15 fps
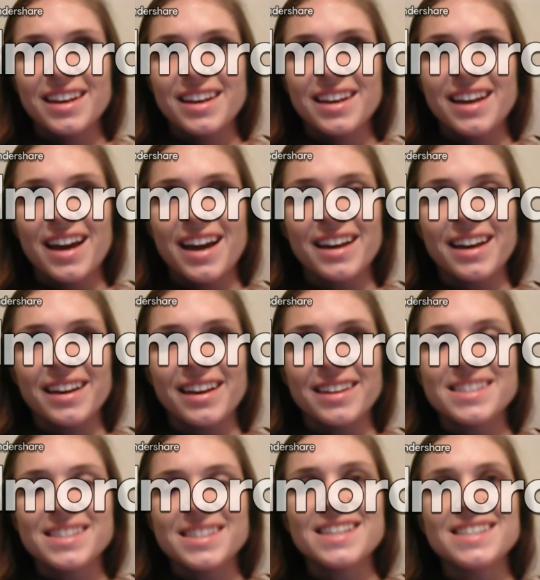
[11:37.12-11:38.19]

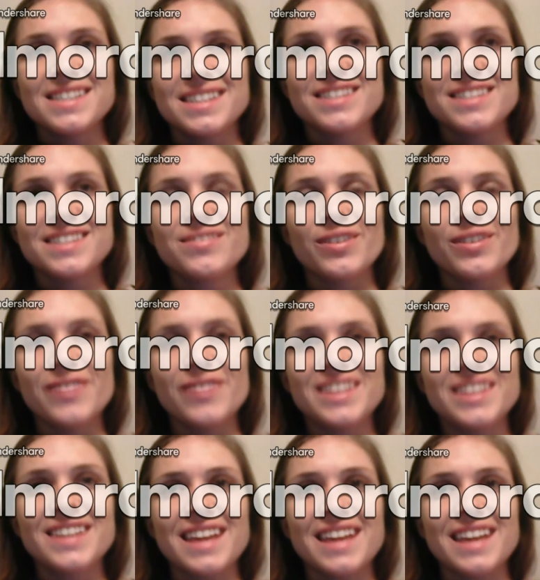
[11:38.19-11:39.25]
it's easy for me
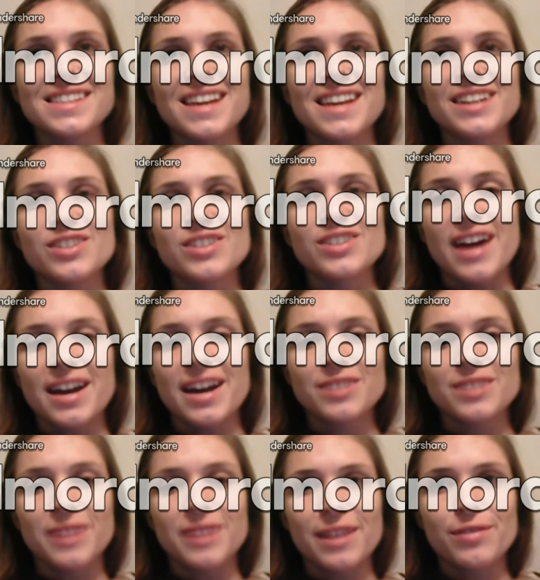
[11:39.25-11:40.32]
to get sidetracked
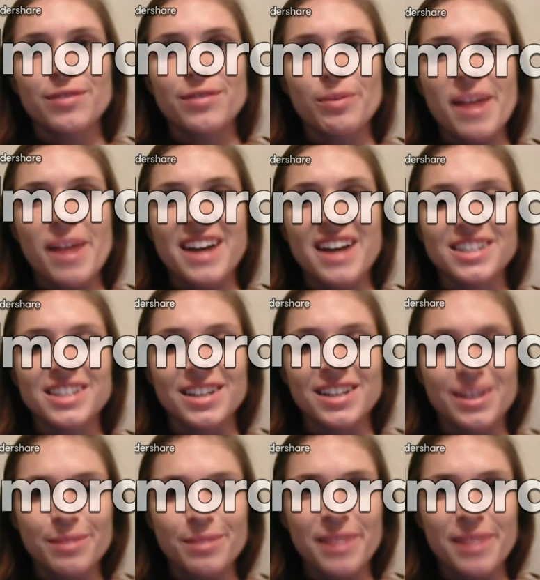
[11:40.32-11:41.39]
when I feel
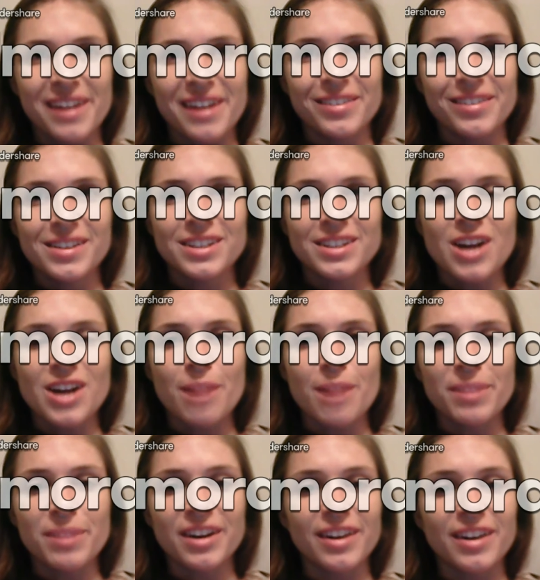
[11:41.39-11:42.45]
passionate about a
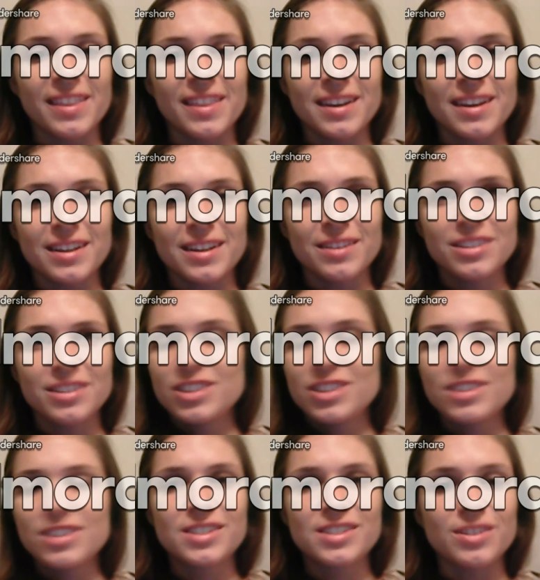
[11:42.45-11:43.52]
topic, or I think
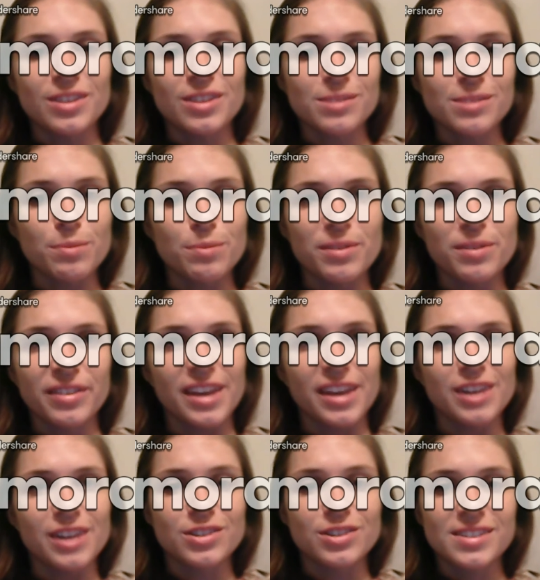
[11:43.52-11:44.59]
students will be really
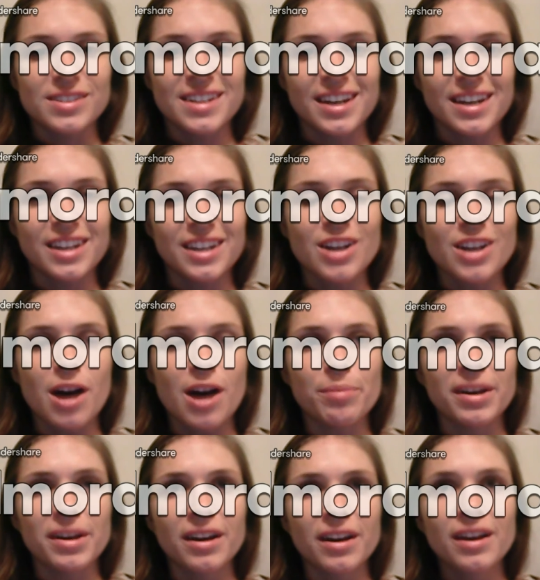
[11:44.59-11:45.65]
interested in a
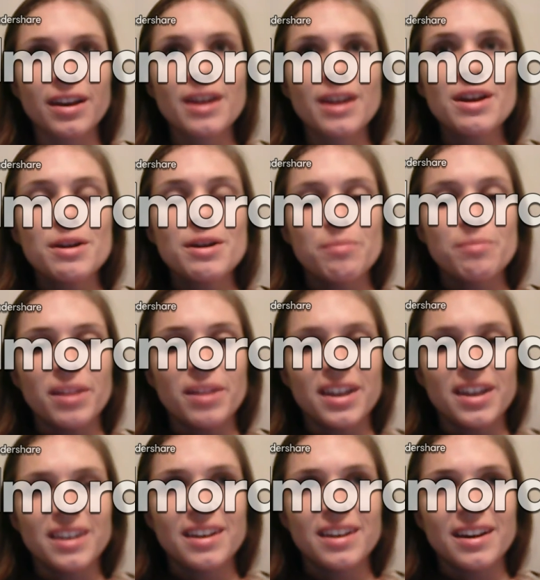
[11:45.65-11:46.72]
topic, but
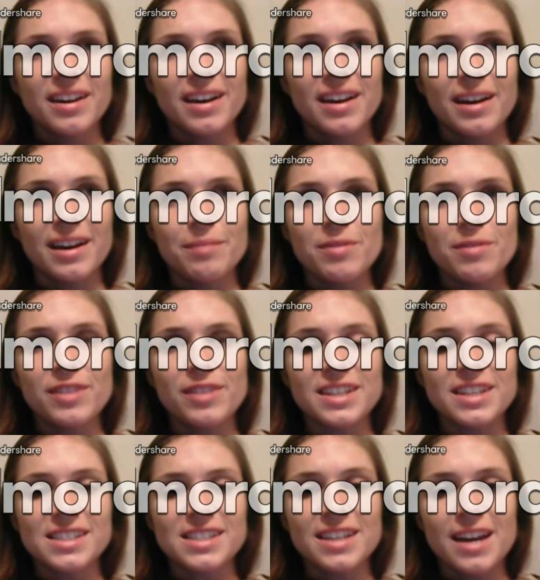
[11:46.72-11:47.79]
if it
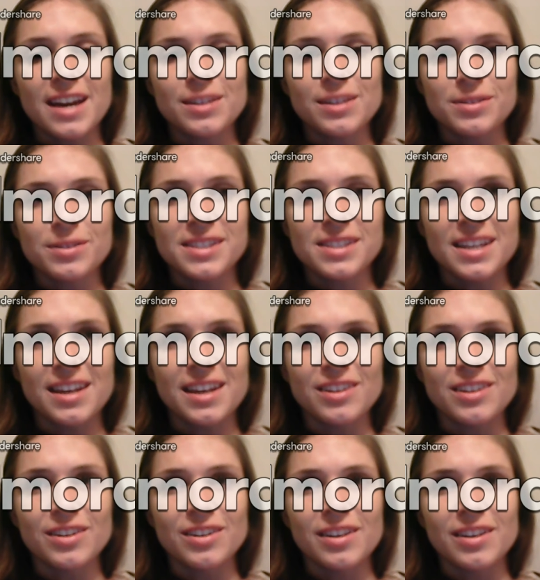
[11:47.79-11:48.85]
doesn't tie to a
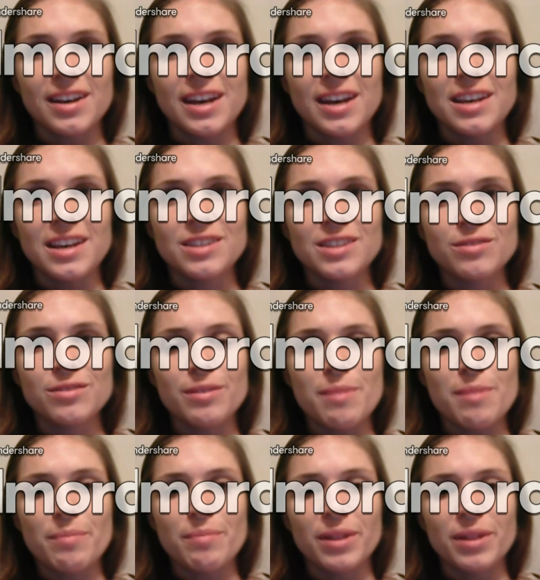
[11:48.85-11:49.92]
standard, then I need to
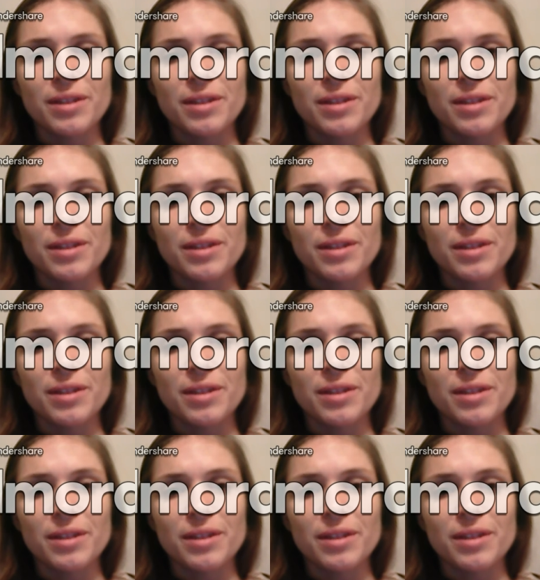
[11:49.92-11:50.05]
remember